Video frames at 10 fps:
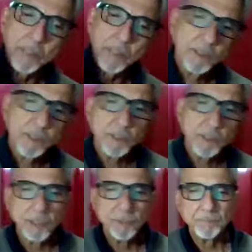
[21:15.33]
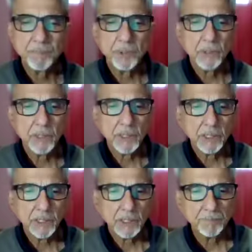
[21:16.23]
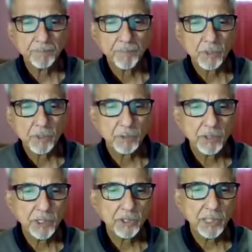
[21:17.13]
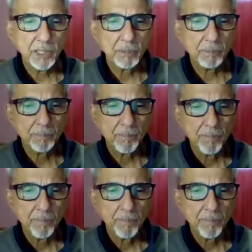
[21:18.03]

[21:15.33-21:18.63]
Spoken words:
entity or deity to teach them